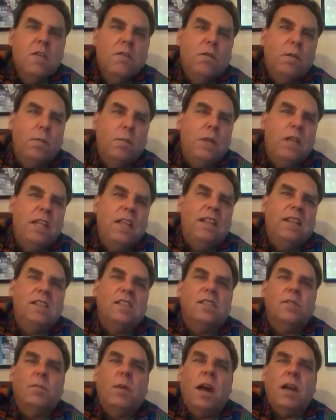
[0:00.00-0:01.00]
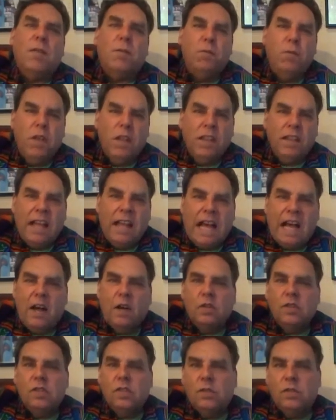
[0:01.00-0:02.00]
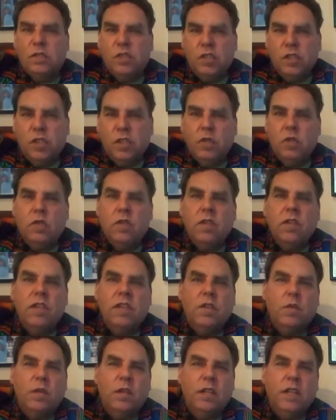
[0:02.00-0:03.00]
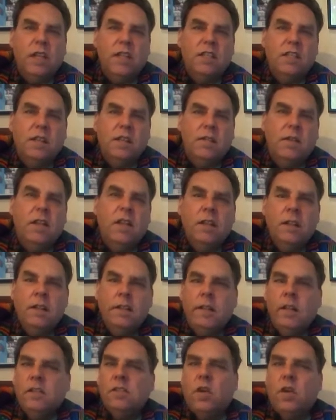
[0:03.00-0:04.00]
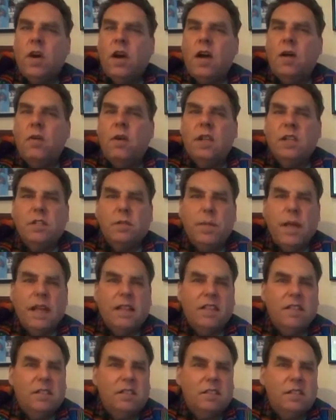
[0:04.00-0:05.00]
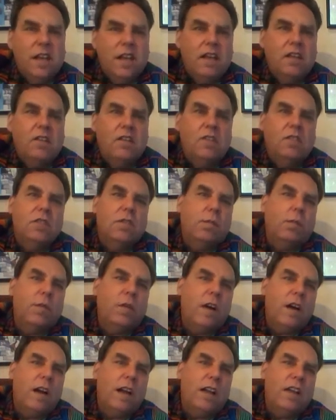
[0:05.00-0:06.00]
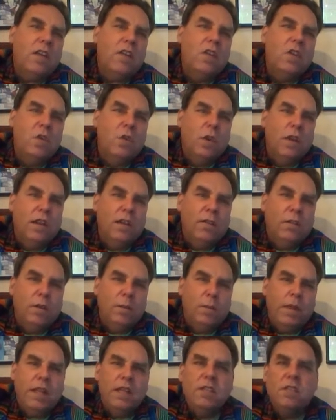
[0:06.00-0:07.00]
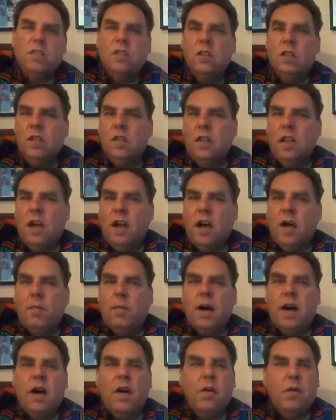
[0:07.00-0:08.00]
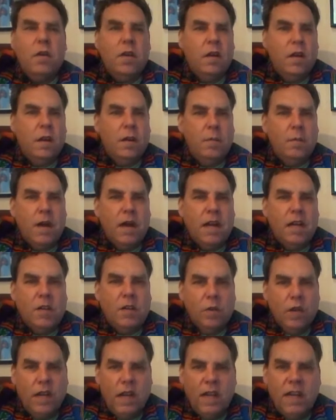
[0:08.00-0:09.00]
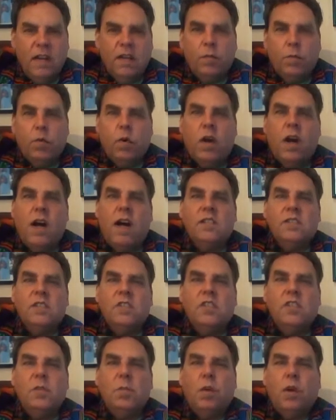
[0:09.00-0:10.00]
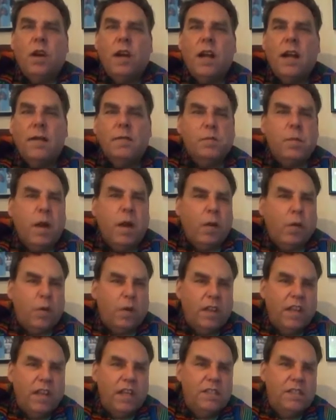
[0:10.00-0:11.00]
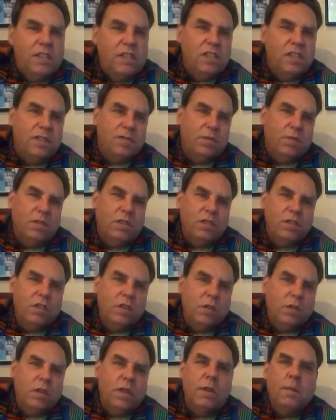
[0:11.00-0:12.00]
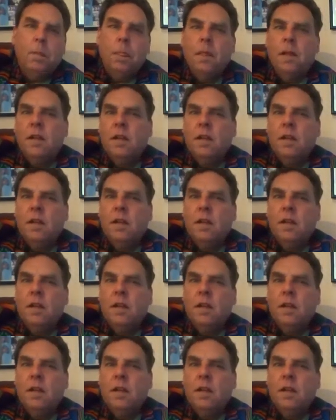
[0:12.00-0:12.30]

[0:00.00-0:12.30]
For me, this is my 5th house of children and creativity, so I would expect this cycle to provide new information about my creative process and perhaps my relationships with children.